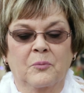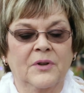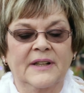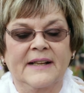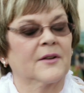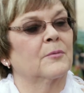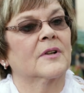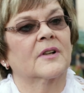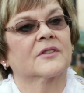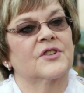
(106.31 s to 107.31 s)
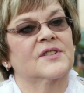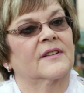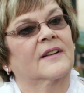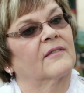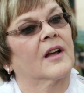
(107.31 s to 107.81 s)
Really, there were just
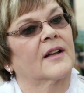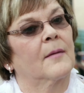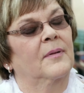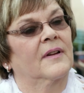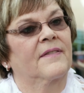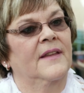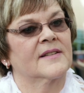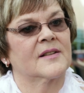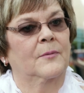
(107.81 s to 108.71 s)
a couple of things